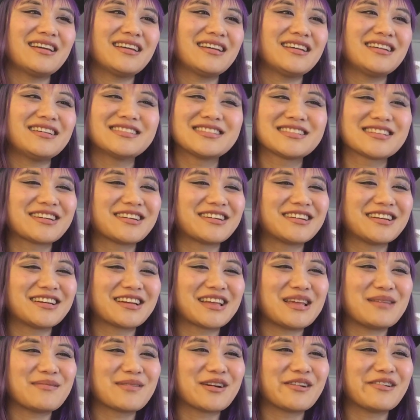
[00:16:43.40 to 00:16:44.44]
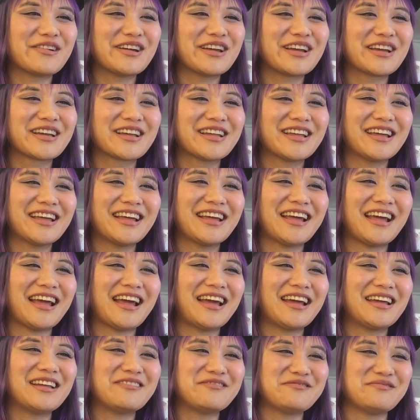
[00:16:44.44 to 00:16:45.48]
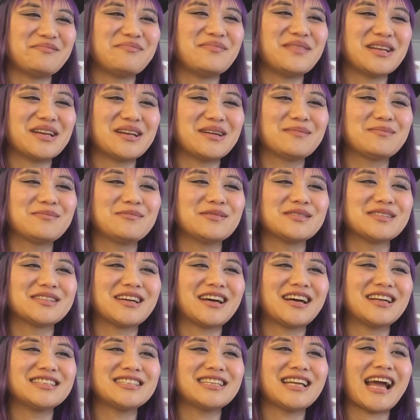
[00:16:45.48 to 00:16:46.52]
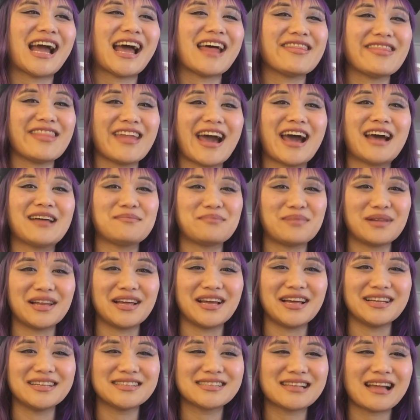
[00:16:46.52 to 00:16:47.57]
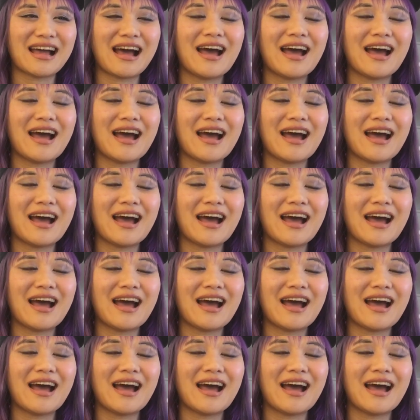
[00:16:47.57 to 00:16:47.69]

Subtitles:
he's gonna keep going and meet up with Sanji at that place.